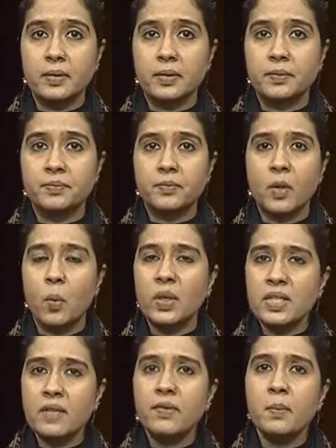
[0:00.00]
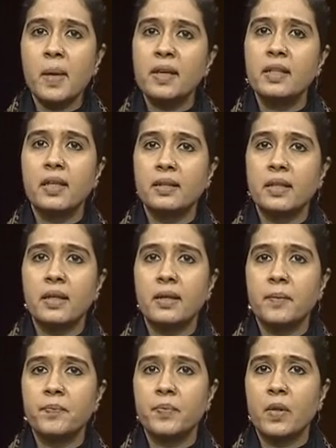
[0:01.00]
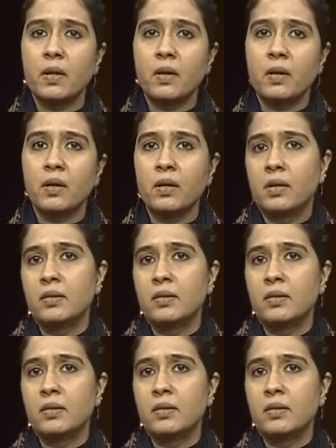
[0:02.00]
um, whatever money that they uh,